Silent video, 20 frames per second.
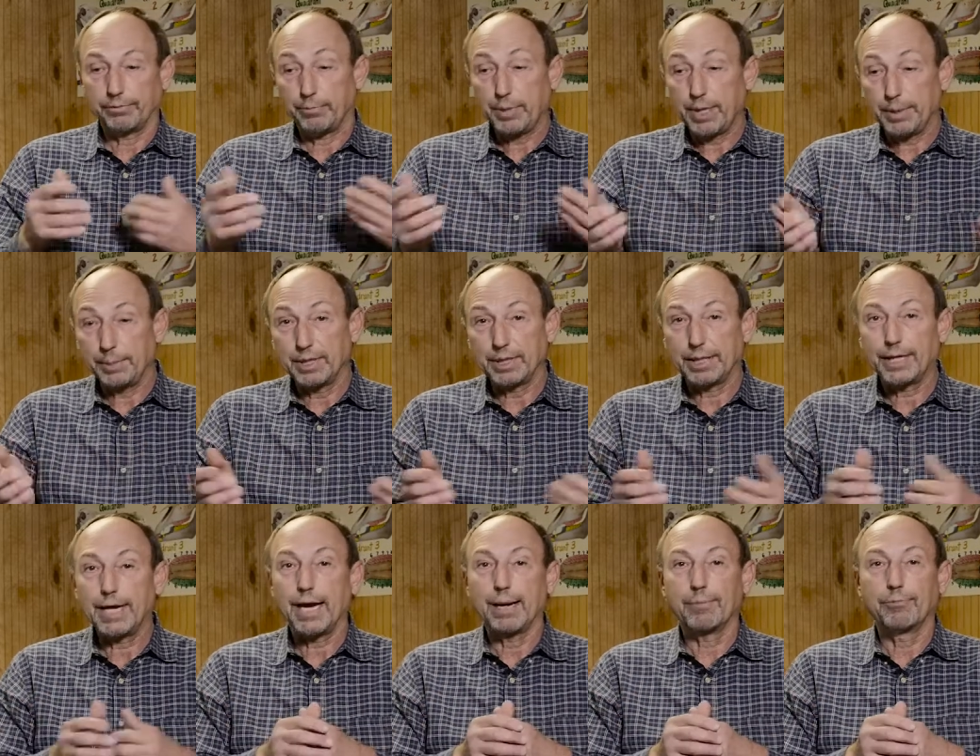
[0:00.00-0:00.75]
maybe the
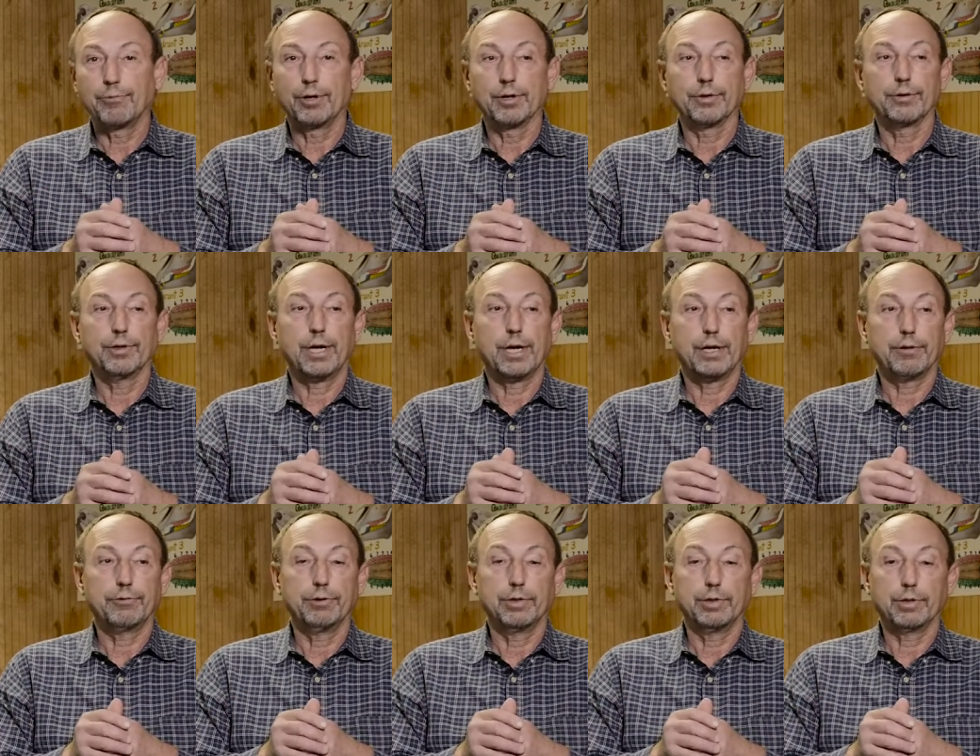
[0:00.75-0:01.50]
cap falls
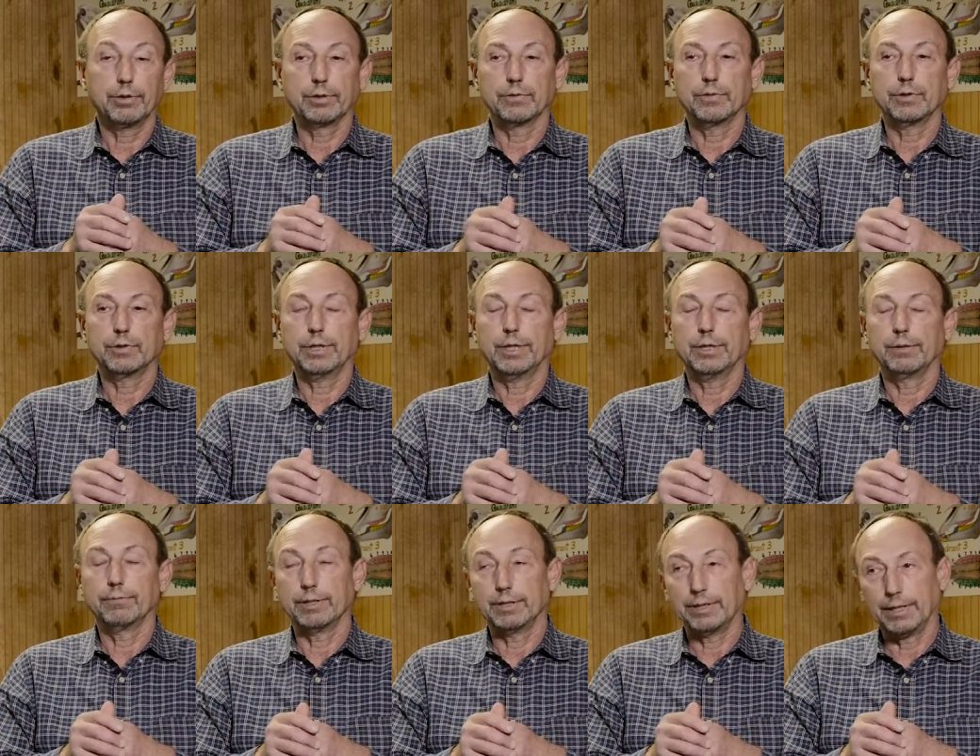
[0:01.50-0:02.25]
off, and all of a
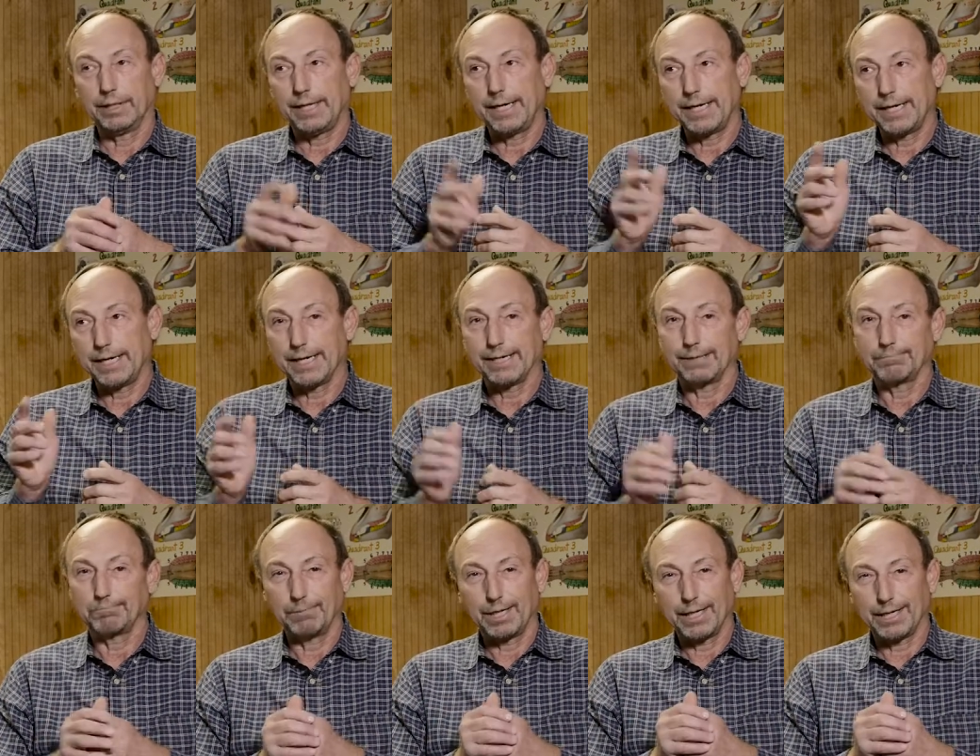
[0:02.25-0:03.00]
sudden we think, hey,
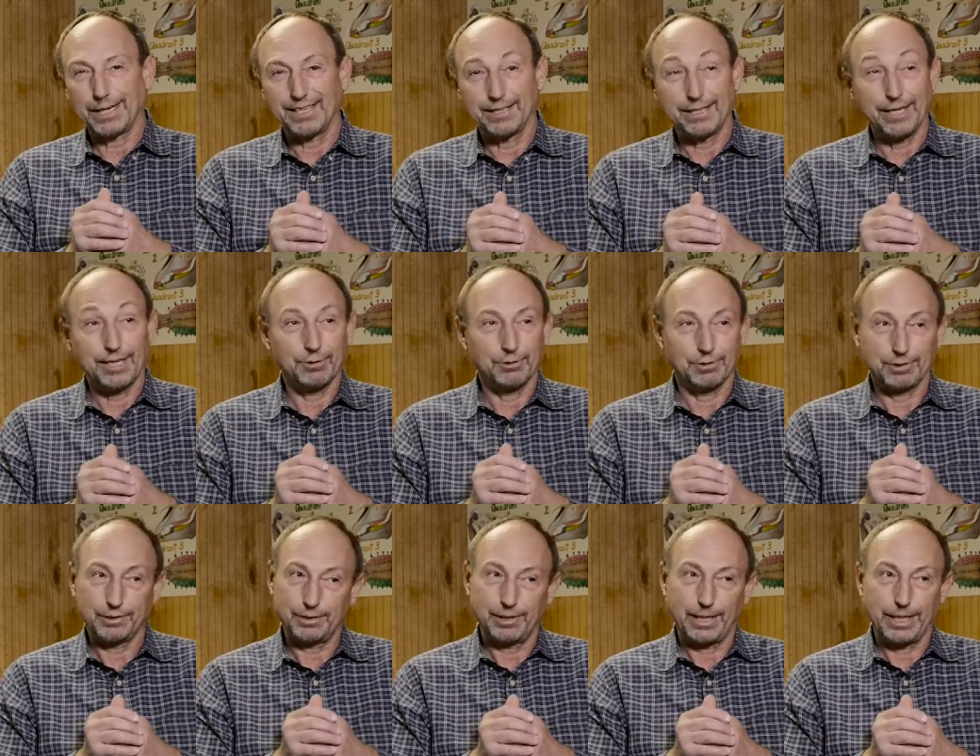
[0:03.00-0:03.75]
I got that
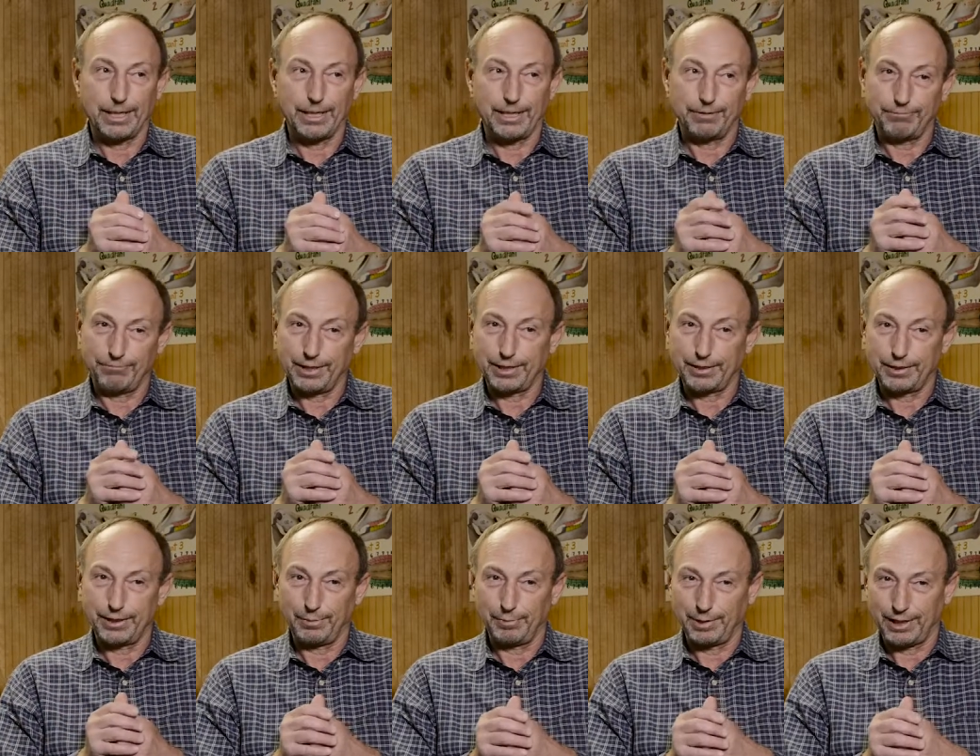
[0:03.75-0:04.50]
horse trained, I
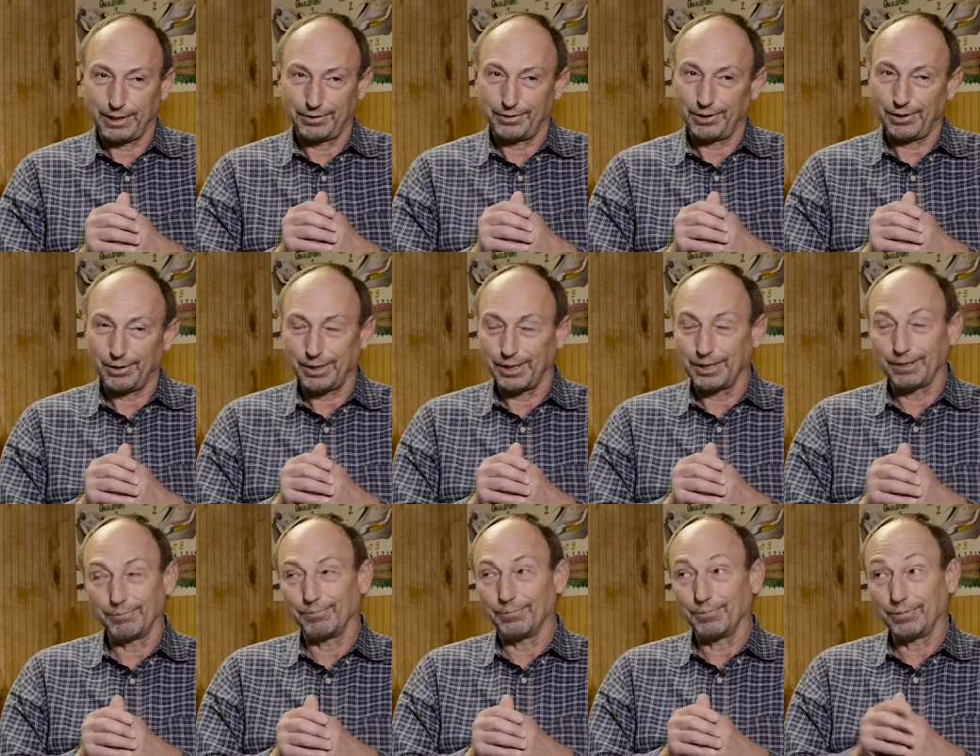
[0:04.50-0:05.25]
fixed him, he's
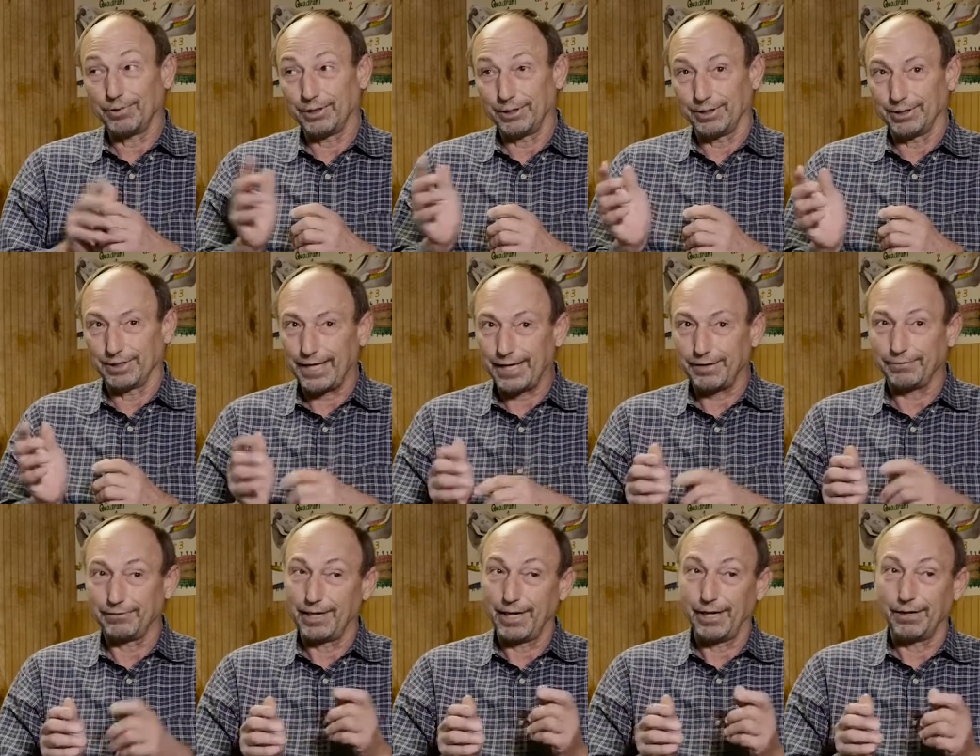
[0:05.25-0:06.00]
turning to the
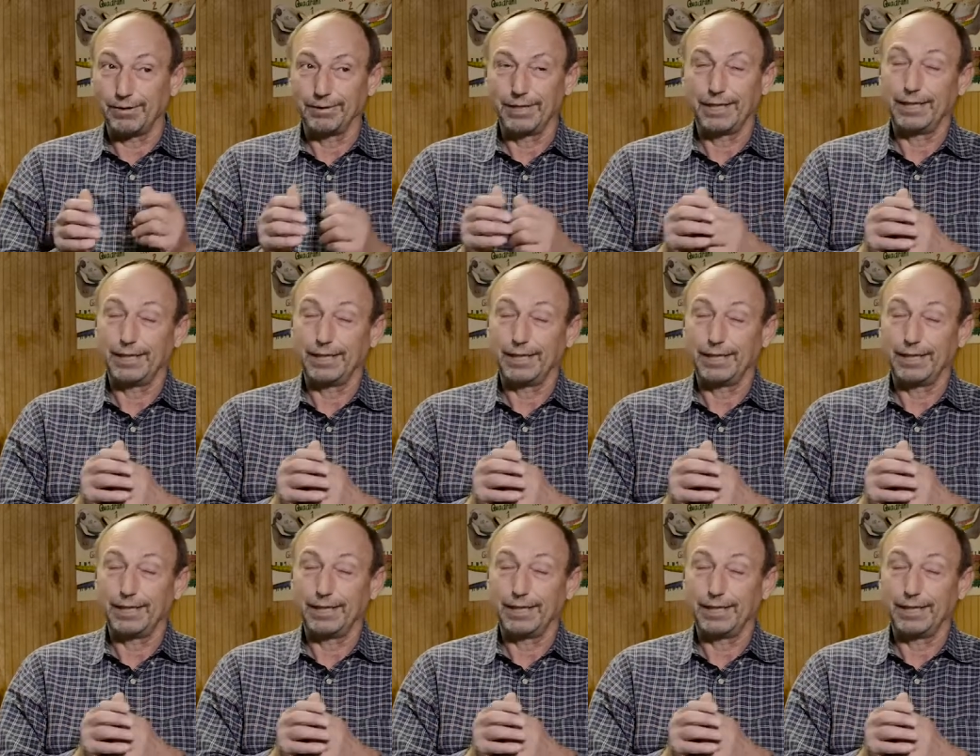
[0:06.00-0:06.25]
left now.